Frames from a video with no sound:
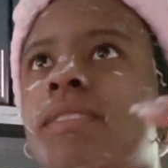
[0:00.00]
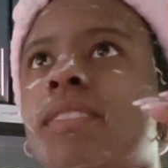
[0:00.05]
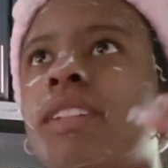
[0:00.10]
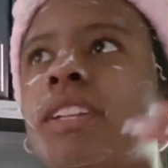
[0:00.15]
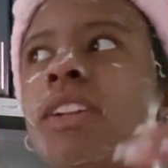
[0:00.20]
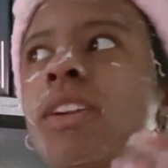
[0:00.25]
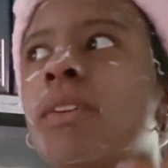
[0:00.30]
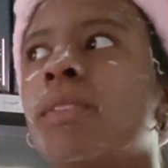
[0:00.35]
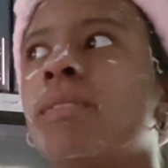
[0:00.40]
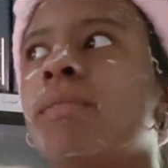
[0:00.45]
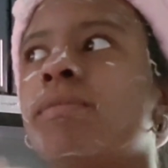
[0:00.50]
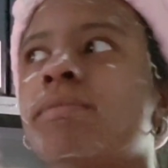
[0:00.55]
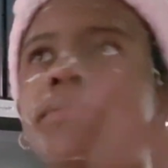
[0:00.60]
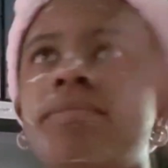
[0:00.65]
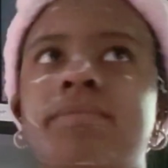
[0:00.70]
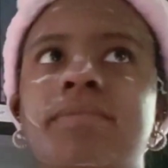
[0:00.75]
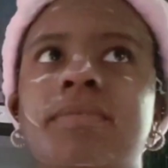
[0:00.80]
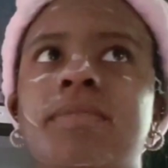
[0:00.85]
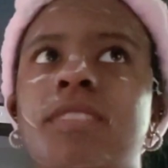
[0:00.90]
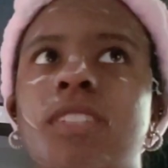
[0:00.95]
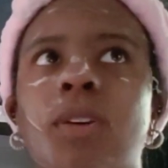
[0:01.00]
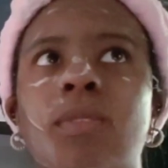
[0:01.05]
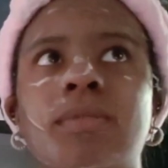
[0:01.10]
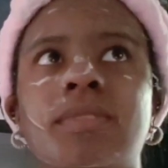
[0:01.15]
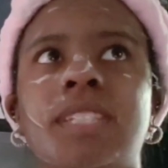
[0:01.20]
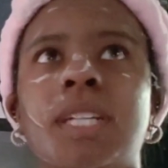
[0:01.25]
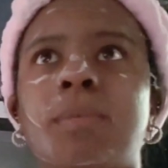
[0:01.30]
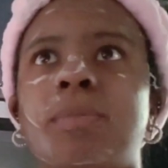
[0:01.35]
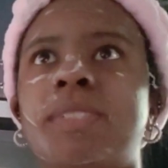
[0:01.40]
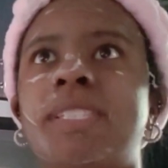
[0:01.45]
don't
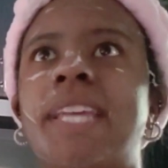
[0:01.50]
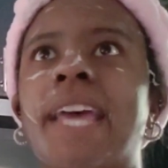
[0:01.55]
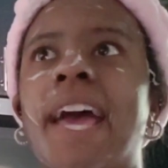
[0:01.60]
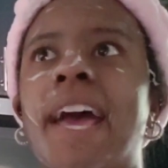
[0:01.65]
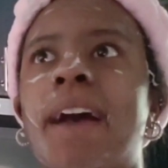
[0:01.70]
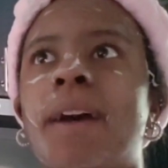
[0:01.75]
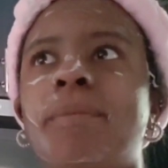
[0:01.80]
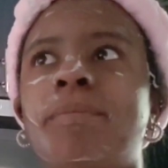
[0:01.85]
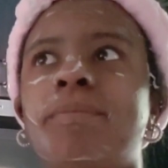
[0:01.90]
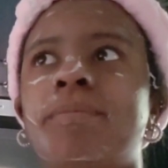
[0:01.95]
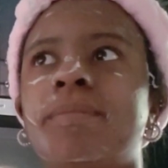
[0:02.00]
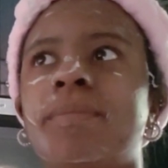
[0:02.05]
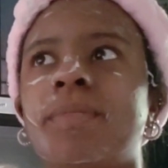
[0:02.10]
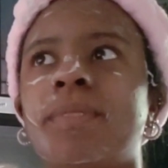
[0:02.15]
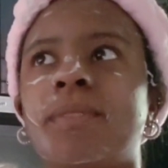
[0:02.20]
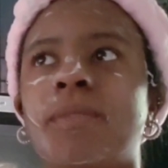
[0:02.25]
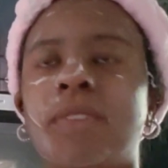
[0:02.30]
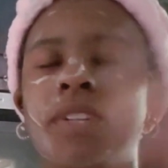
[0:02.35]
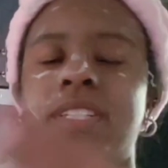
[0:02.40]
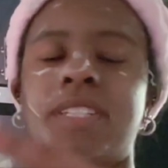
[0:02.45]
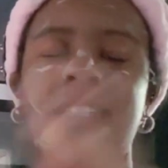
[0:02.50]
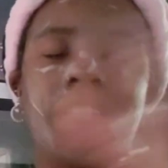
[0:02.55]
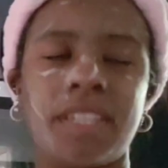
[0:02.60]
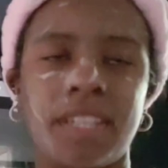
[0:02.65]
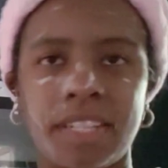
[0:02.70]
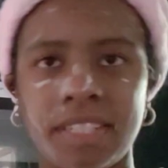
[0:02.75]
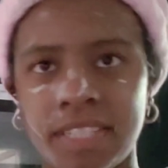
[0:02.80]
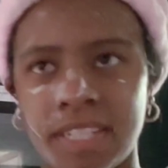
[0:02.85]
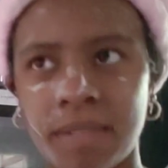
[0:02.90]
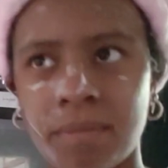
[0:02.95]
double tap, which
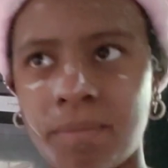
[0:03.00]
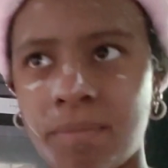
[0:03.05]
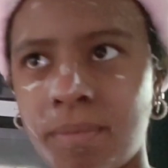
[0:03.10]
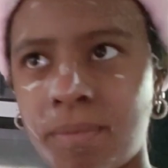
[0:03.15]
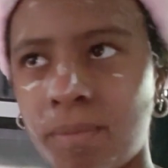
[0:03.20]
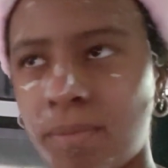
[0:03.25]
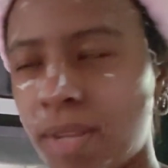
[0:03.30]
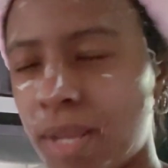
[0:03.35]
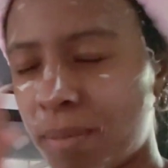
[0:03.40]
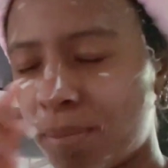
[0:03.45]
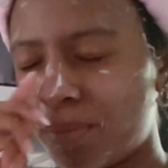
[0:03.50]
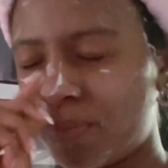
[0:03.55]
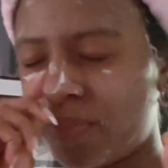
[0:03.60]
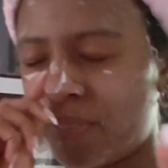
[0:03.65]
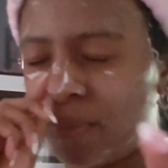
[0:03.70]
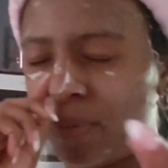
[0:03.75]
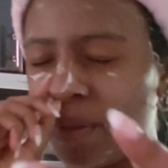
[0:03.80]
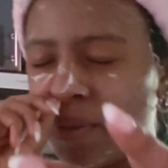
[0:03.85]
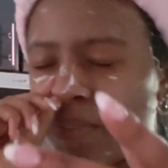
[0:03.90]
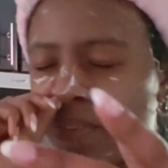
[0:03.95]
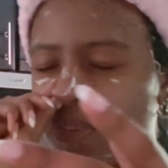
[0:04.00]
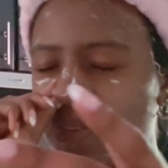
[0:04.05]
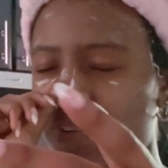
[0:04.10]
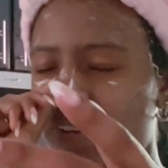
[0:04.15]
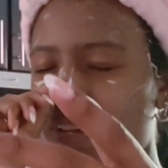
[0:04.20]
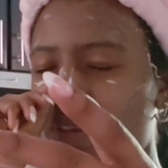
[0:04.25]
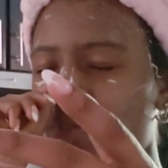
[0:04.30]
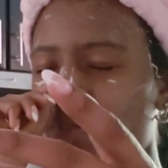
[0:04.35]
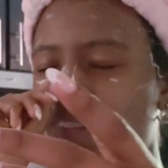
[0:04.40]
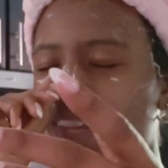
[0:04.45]
ends up if people don't know
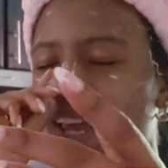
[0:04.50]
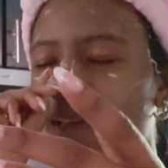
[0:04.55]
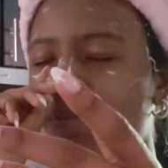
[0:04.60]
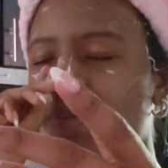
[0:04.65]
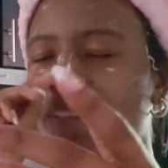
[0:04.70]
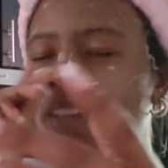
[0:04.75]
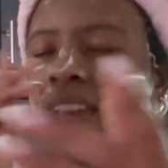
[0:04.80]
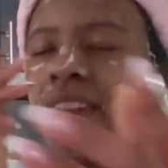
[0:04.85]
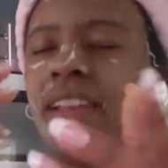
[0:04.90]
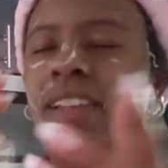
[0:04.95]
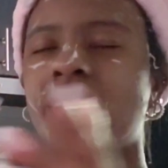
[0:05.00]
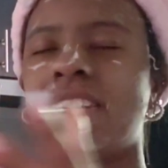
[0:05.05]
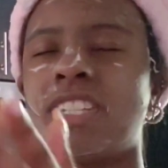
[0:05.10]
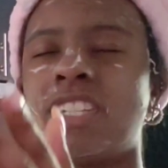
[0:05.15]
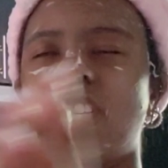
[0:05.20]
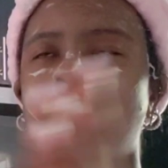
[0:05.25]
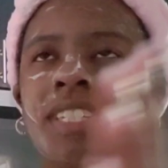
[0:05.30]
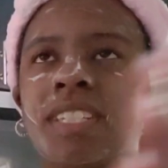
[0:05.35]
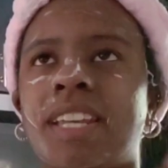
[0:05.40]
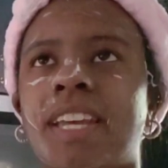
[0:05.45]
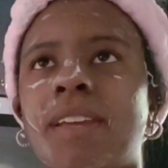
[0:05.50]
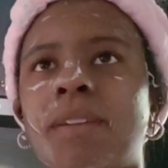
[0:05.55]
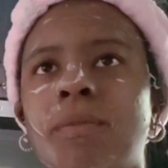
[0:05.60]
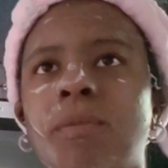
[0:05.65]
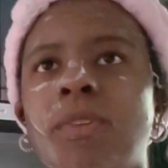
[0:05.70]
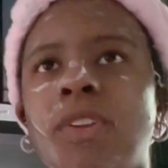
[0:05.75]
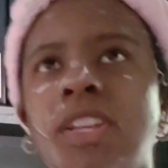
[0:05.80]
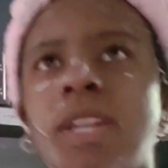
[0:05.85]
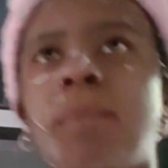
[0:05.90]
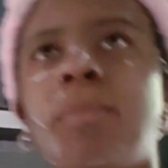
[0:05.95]
what double tapping is, it's just like
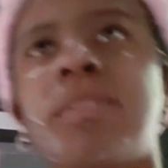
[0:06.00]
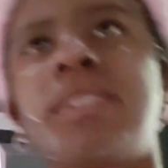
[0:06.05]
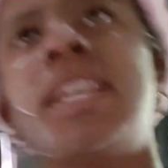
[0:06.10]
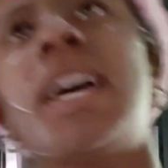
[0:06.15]
when you double